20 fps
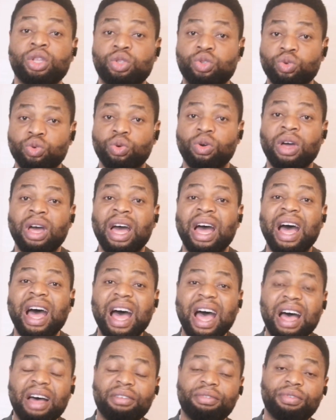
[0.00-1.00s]
to
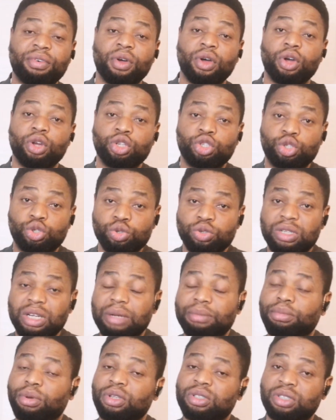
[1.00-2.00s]
have
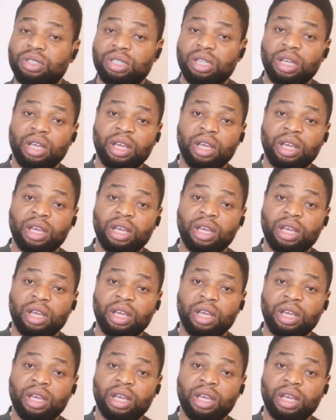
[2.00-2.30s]
children, but